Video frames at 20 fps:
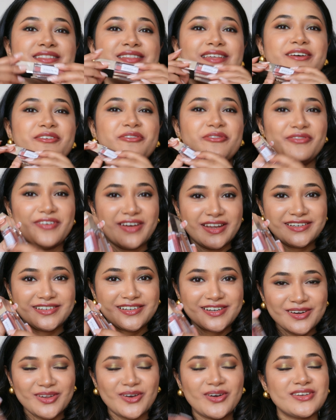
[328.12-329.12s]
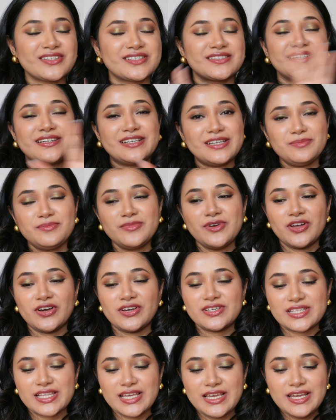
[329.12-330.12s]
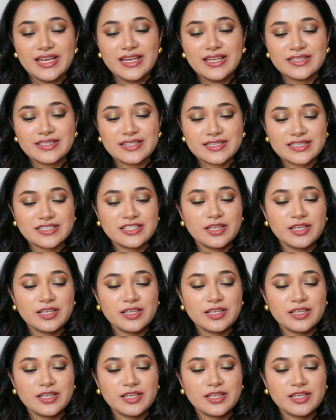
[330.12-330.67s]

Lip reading: their wet gloss, their lip gloss. This is